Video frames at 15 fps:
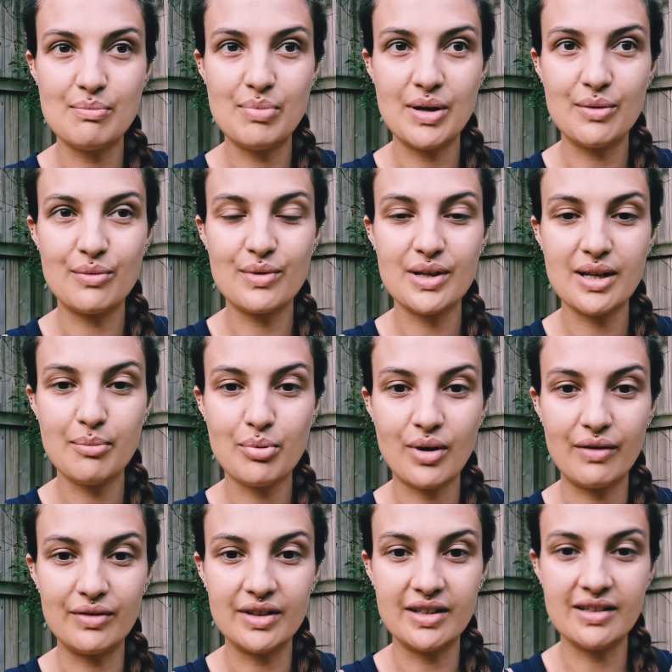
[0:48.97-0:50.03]
been really
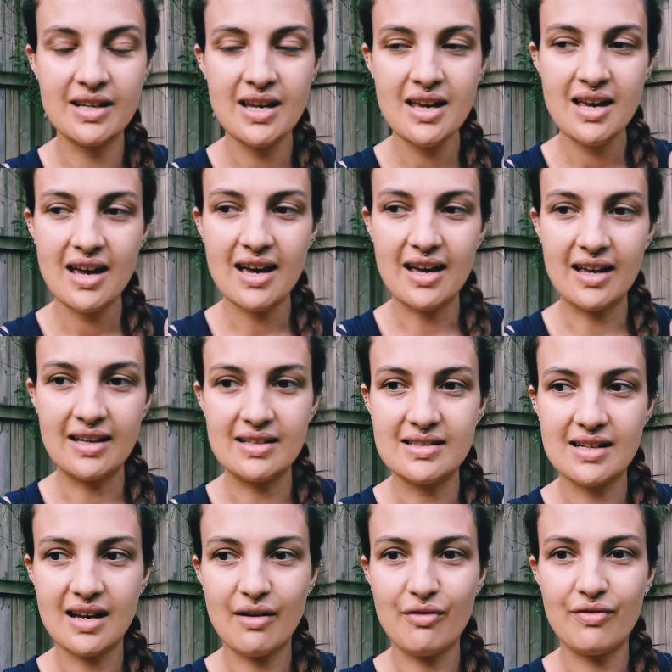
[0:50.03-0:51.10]
prevalent,
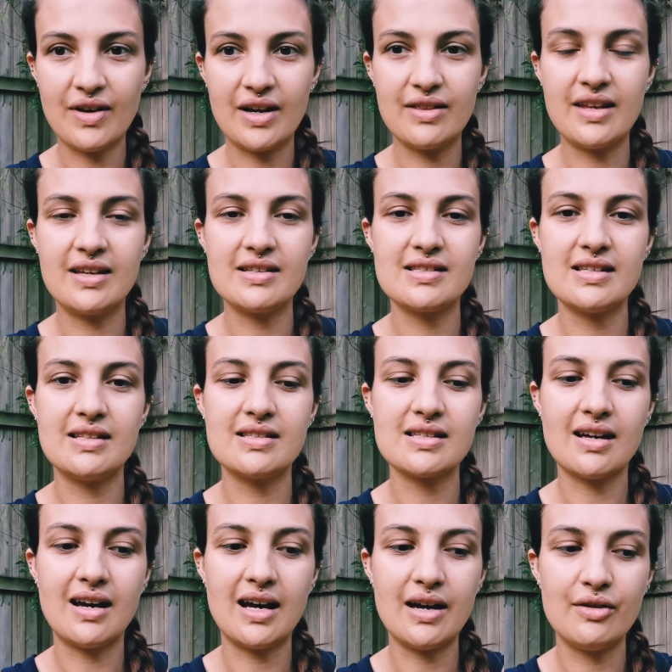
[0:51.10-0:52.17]
and I found that since
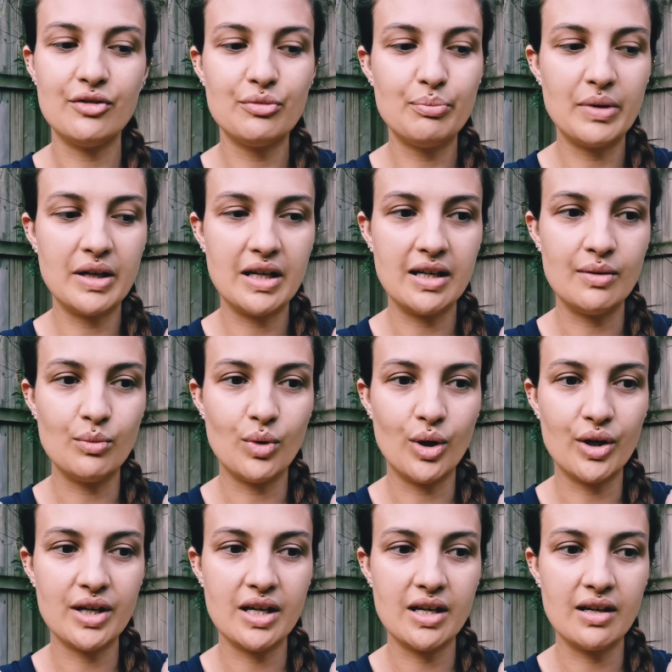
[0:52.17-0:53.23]
I've been
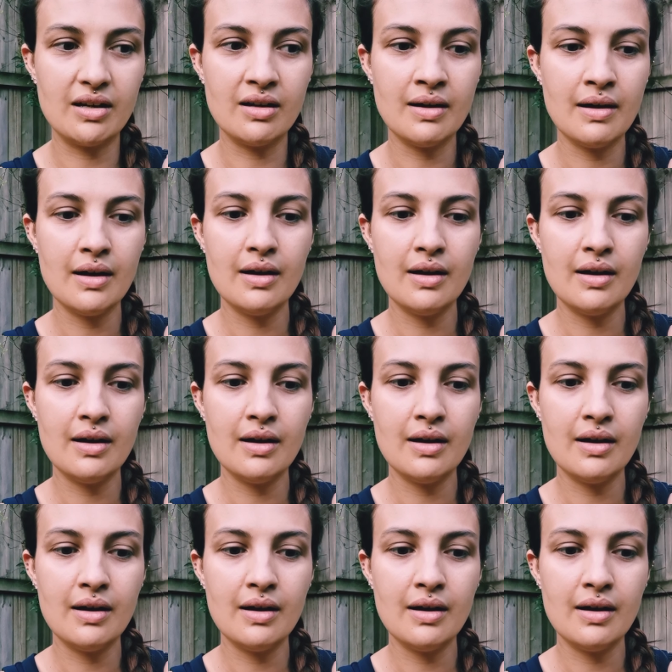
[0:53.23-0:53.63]
working